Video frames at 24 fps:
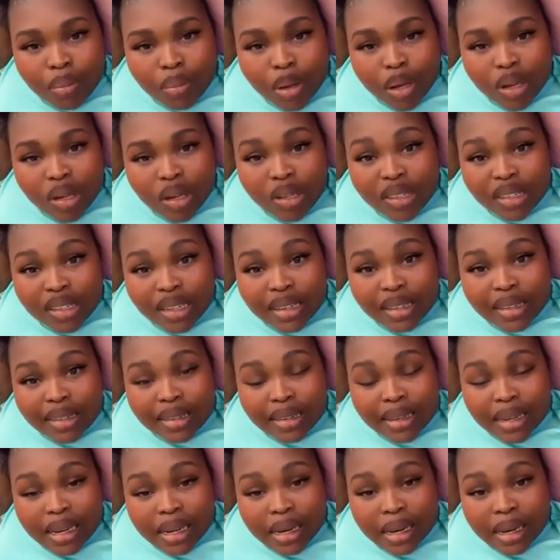because they're
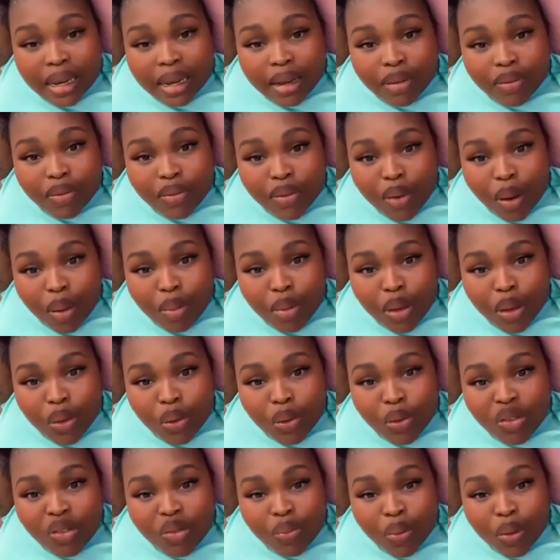stealing from
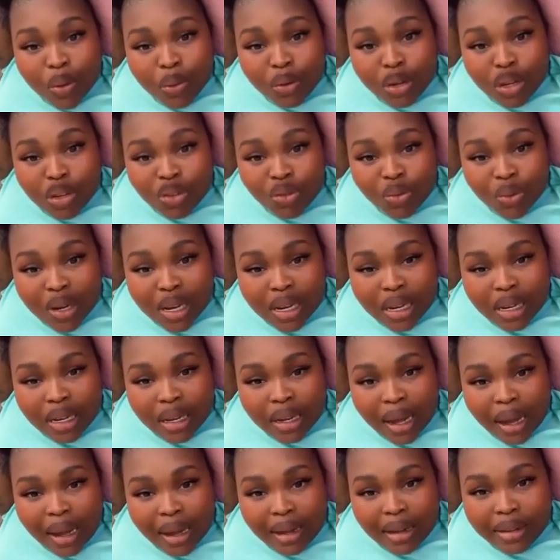you spiritually,
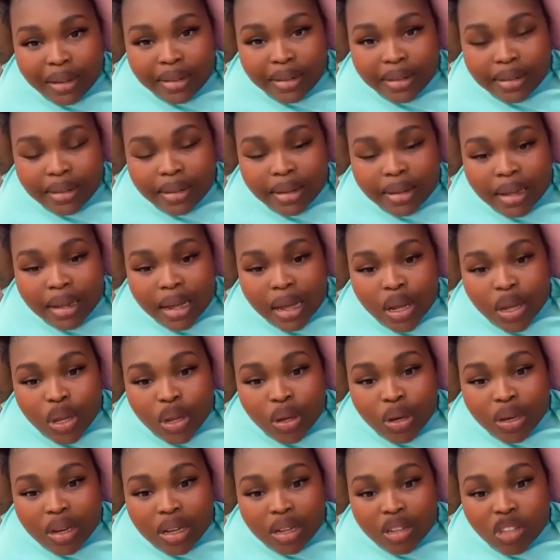guys.
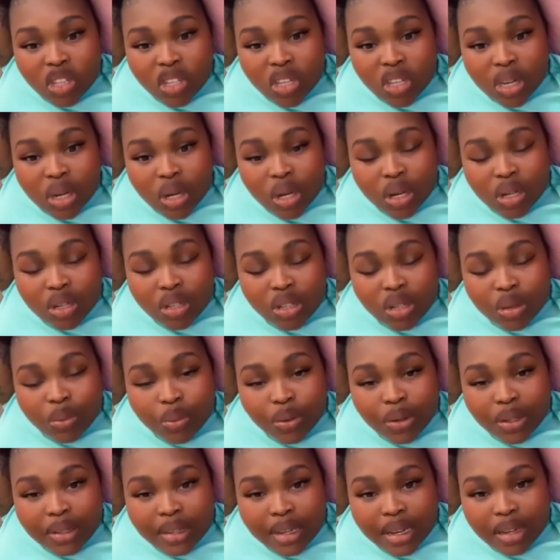You need to learn to
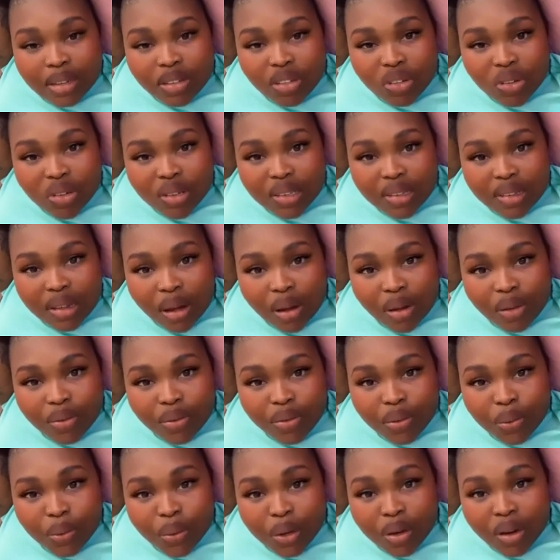protect
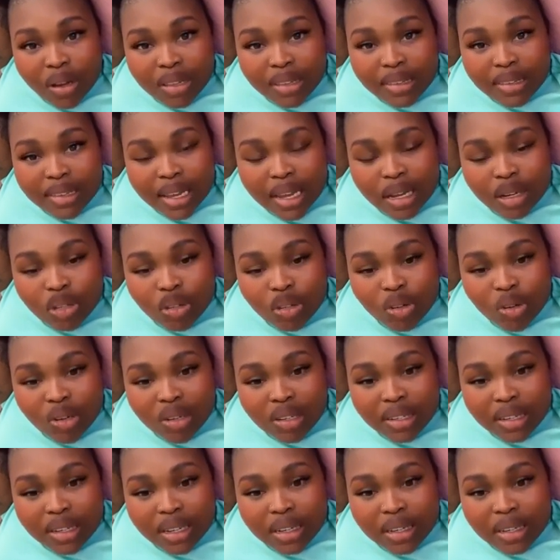yourself. We're not saying
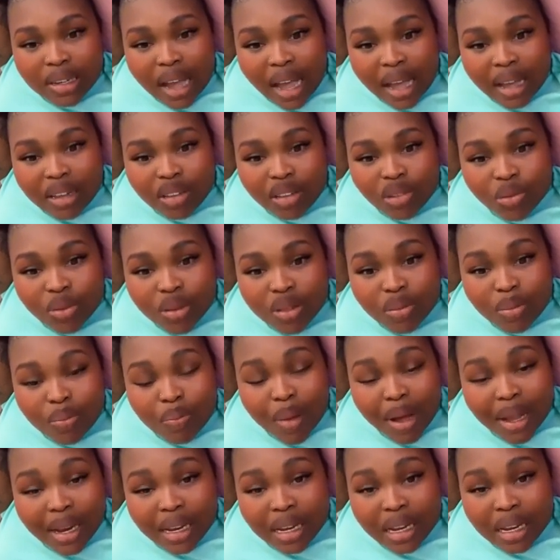don't date guys with
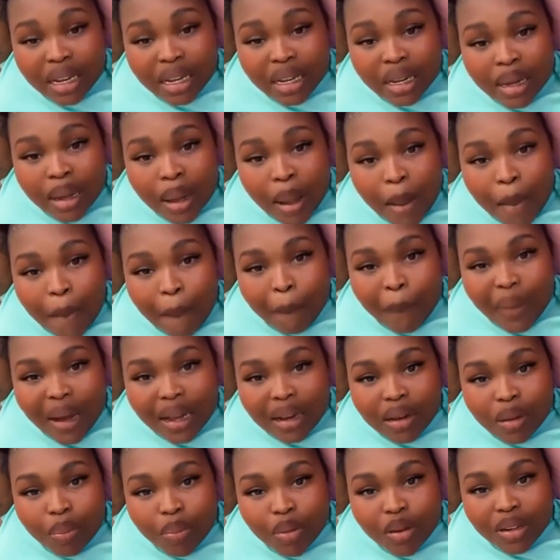money,
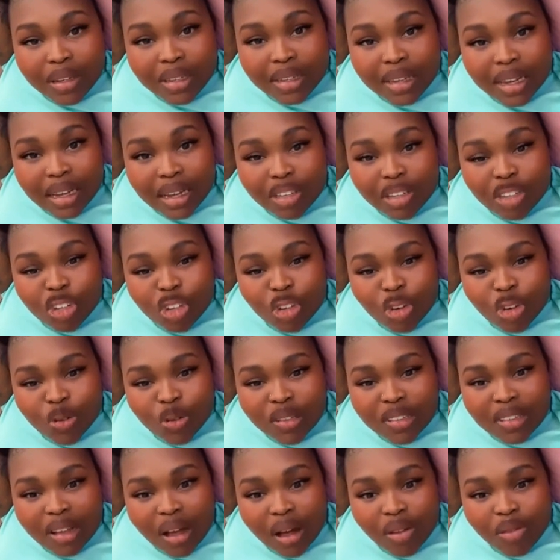but protect
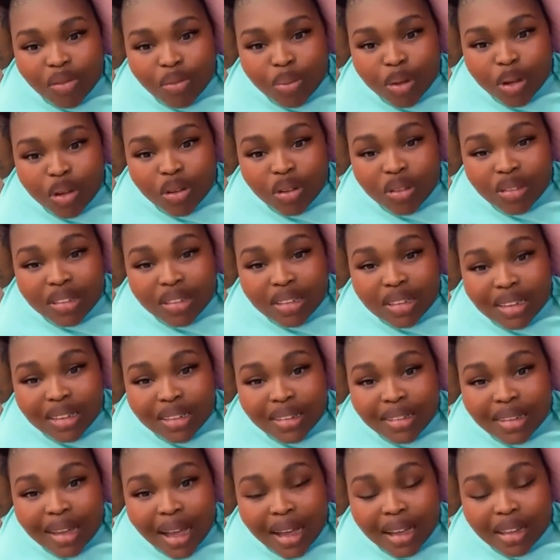yourself, because
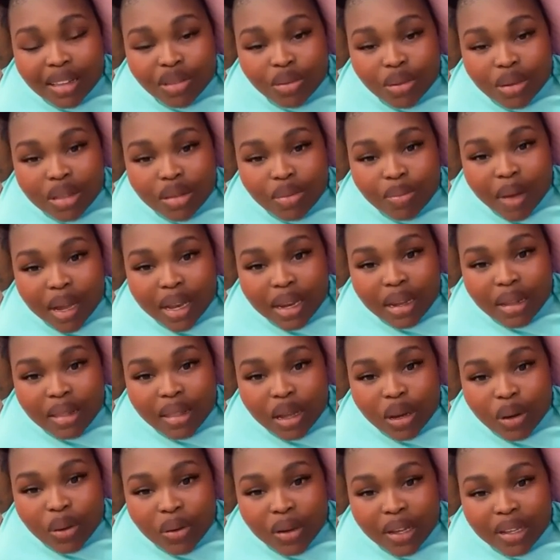these guys with money,
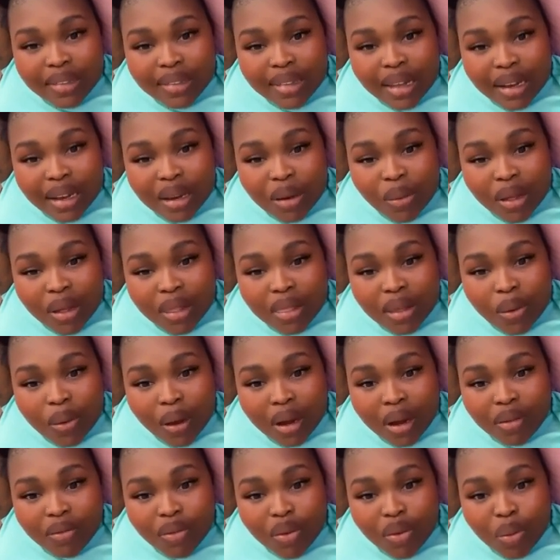they know exactly what they
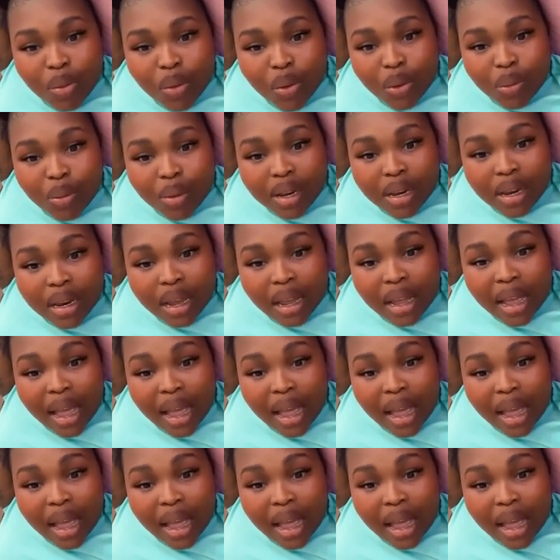want from women,